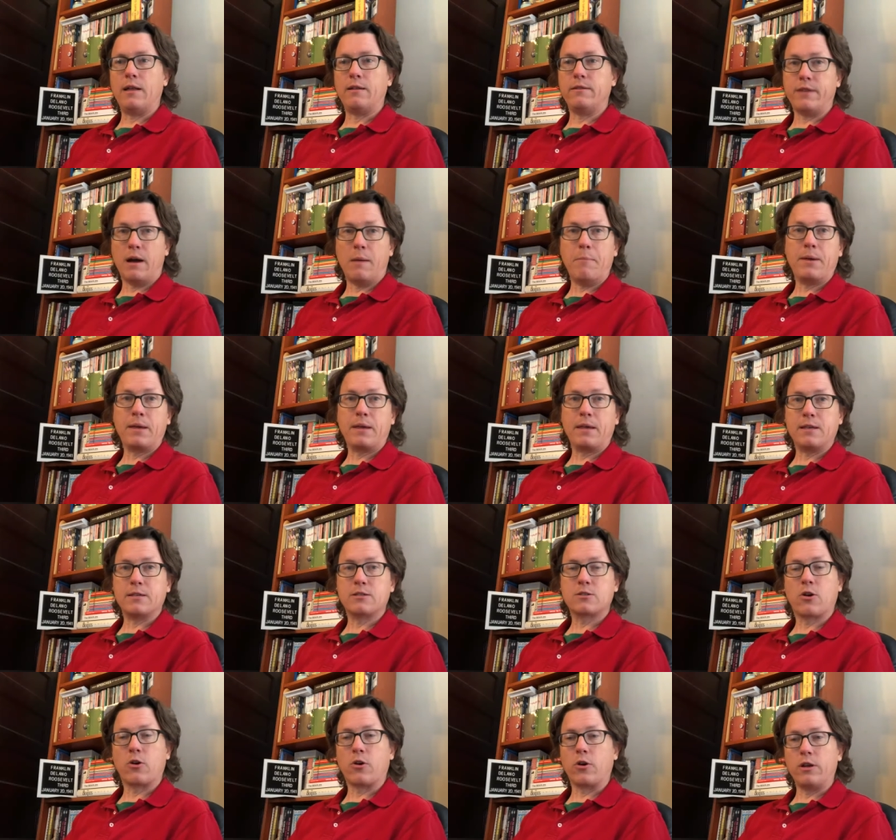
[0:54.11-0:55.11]
dumping
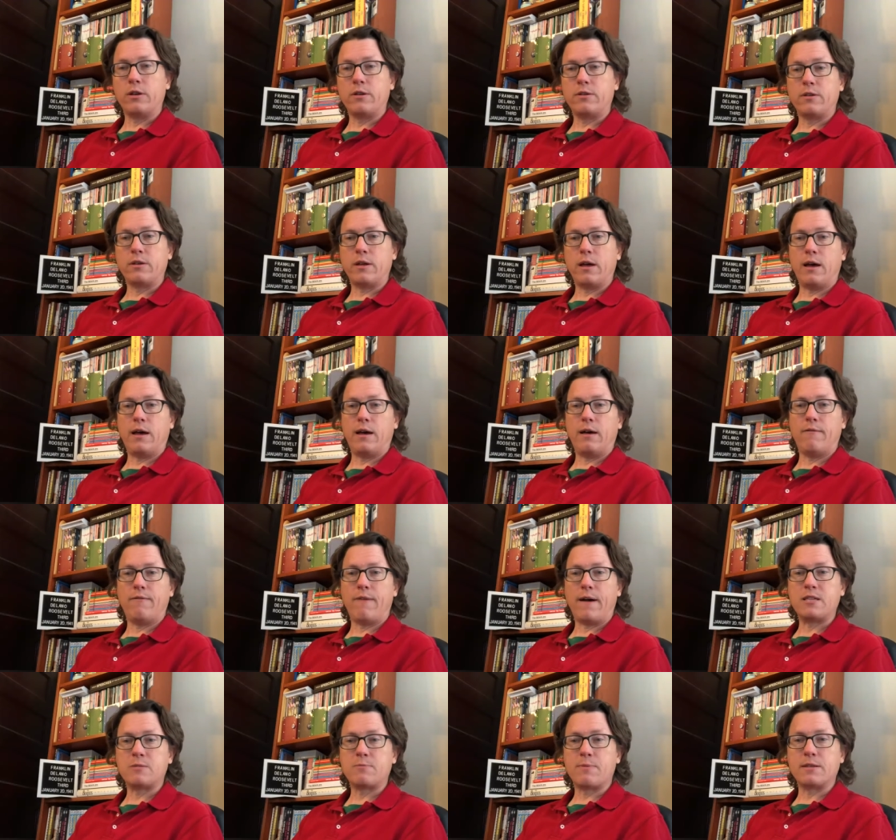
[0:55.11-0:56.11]
his current
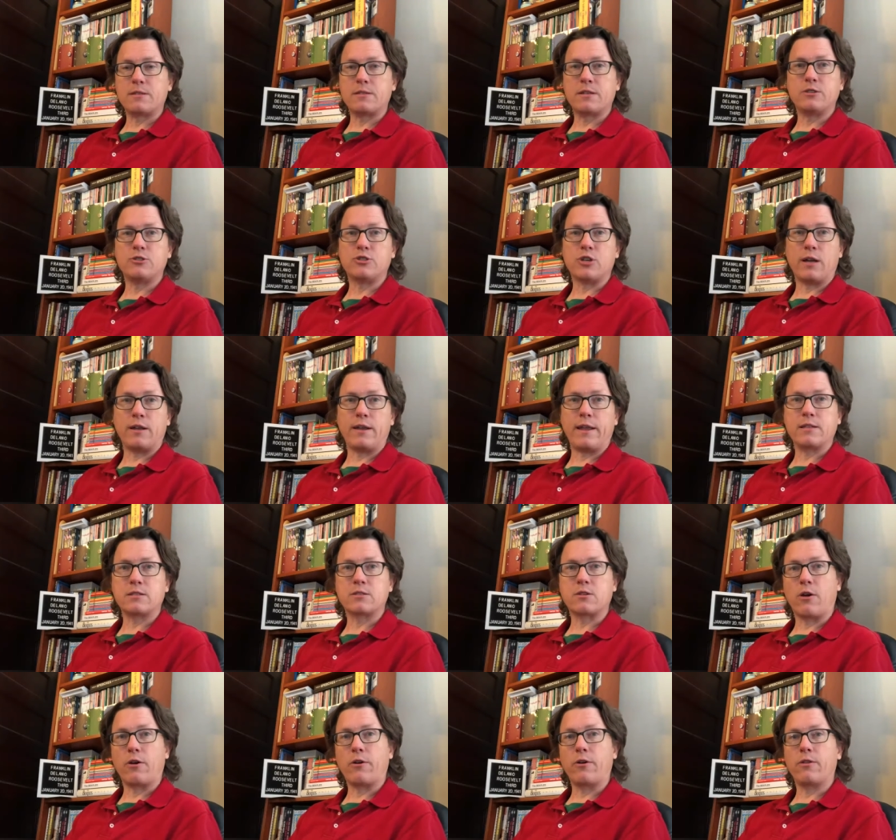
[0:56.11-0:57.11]
vice president, John Nance
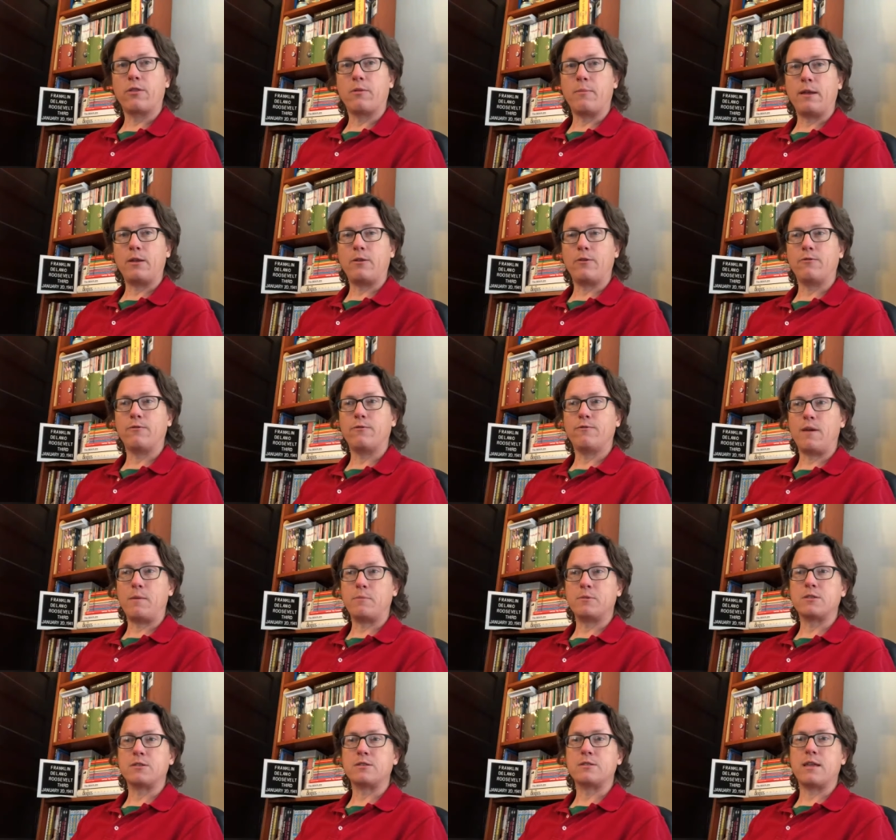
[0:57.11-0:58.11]
Garner, the man who
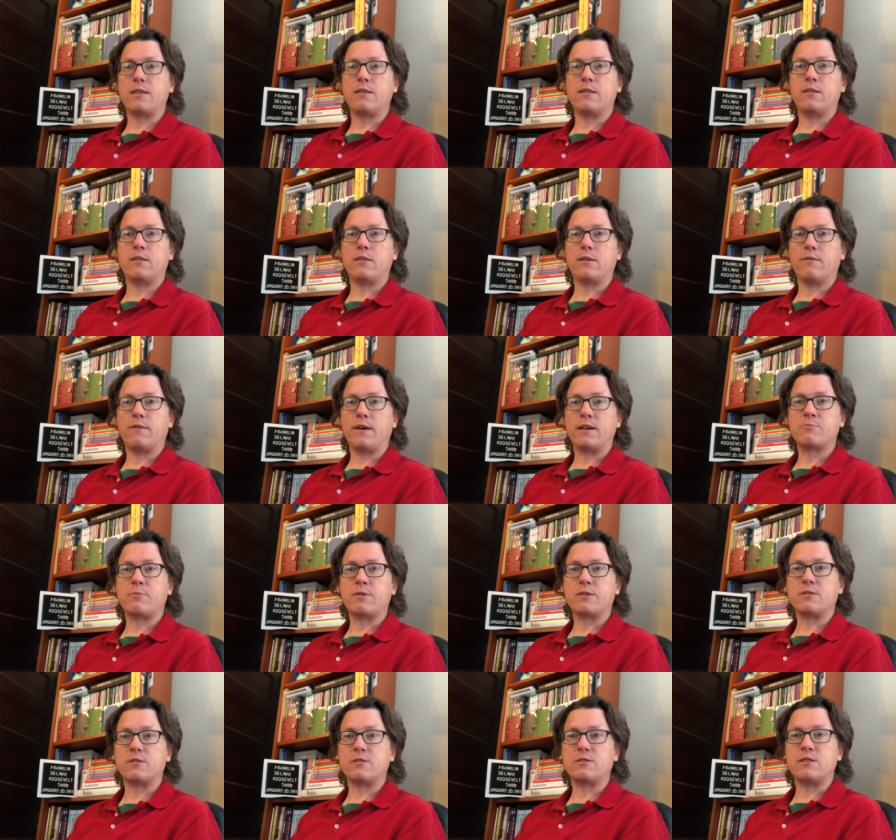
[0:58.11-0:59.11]
famously said that the vice
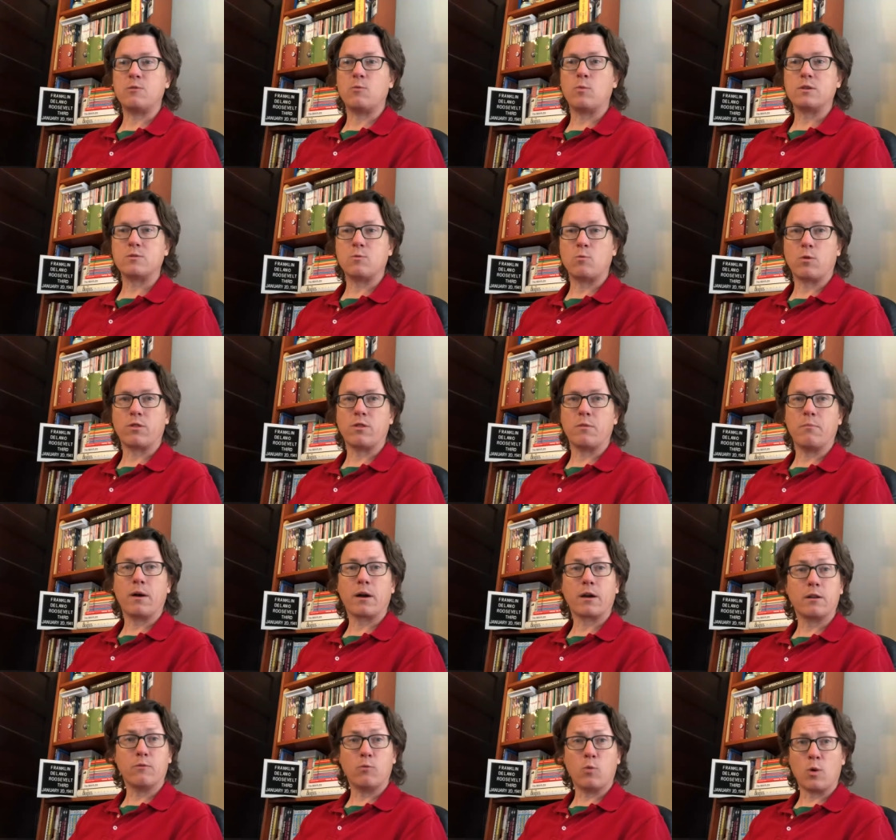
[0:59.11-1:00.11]
presidency wasn't worth a
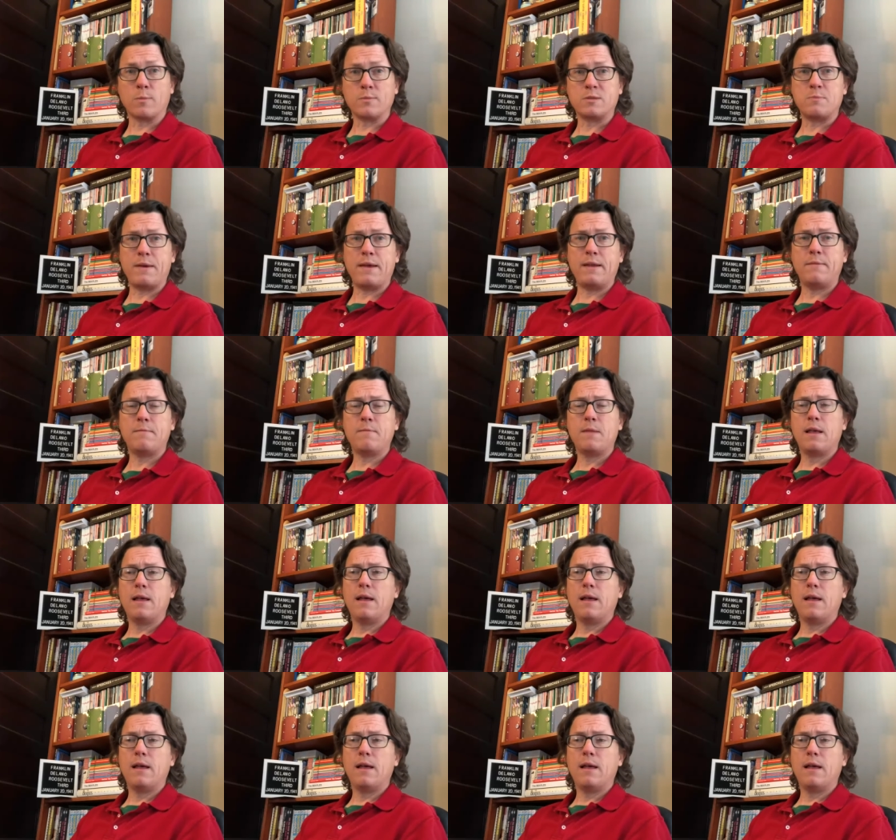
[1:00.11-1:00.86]
bucket of warm spit,